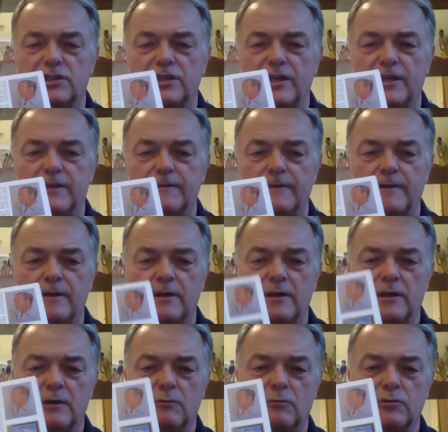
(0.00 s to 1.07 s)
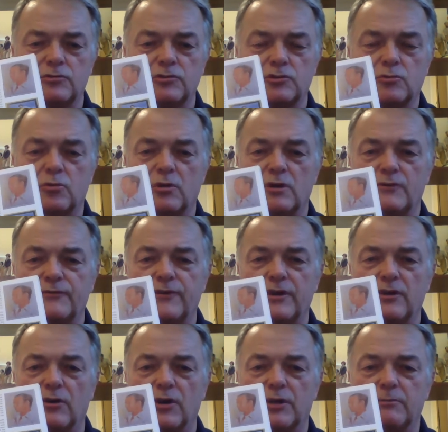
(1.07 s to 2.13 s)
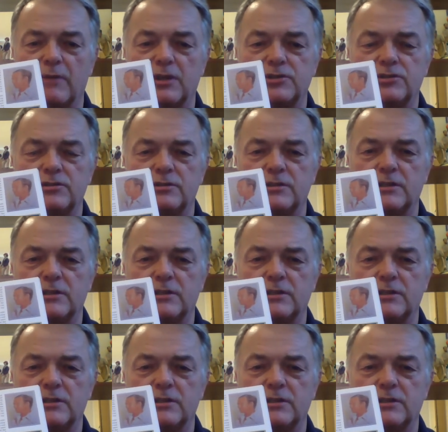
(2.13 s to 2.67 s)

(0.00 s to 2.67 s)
there, which is quite a feat, I'd imagine,